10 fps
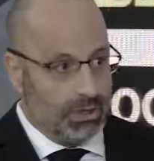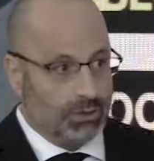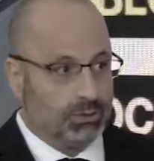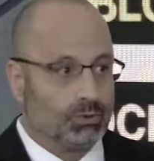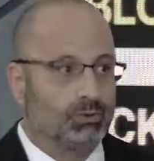
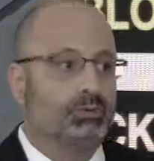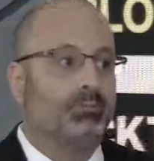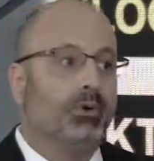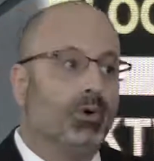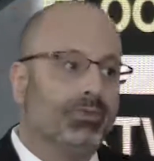you should
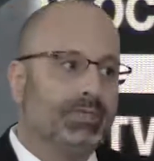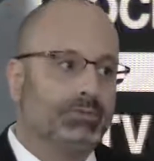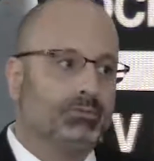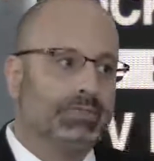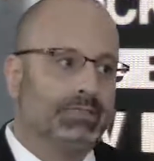support
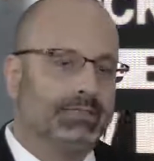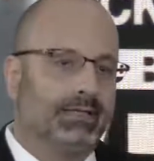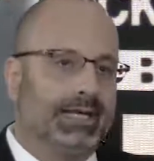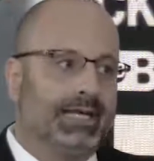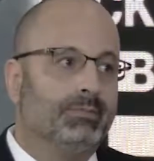this with
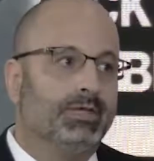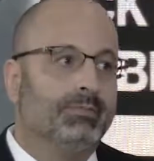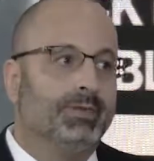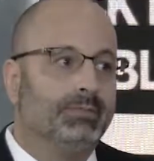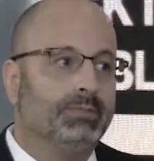
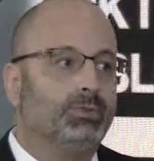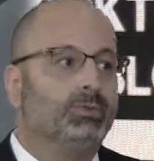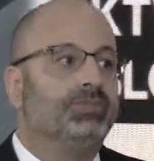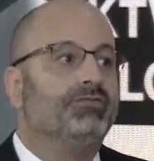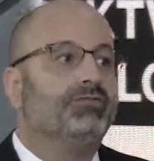enabling people to
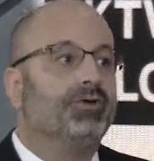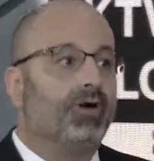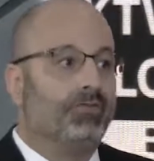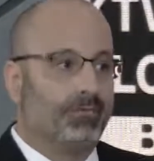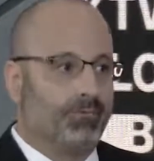
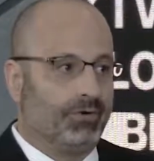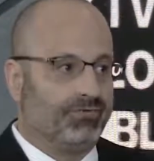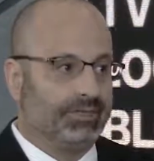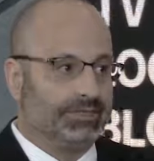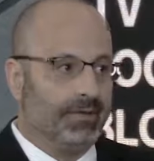defer the
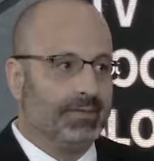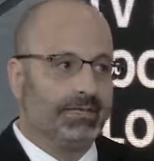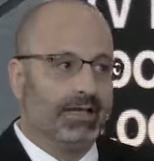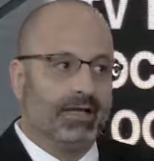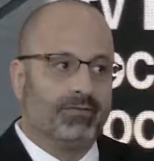profits. I
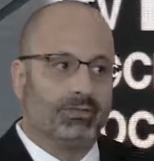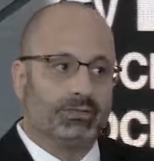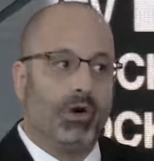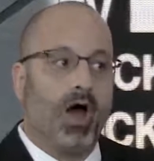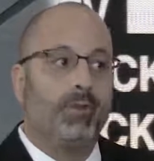mean, there's
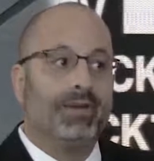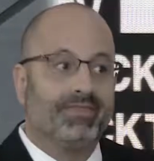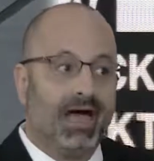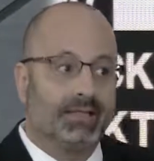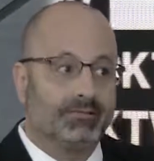no harm in
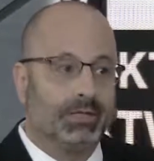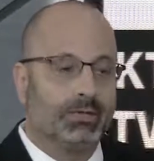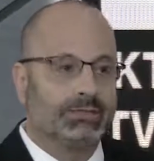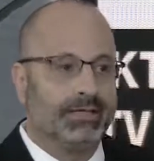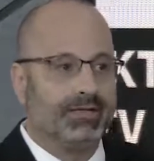that
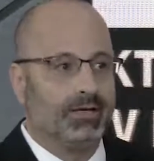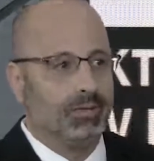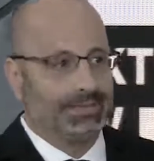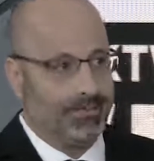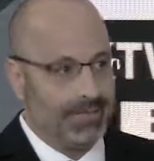because I think
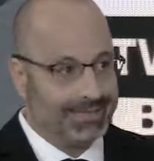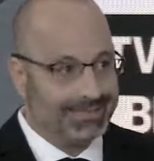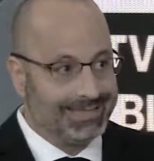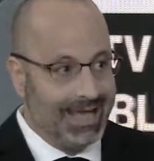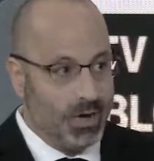what
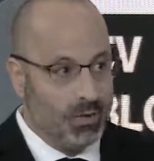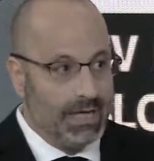happens now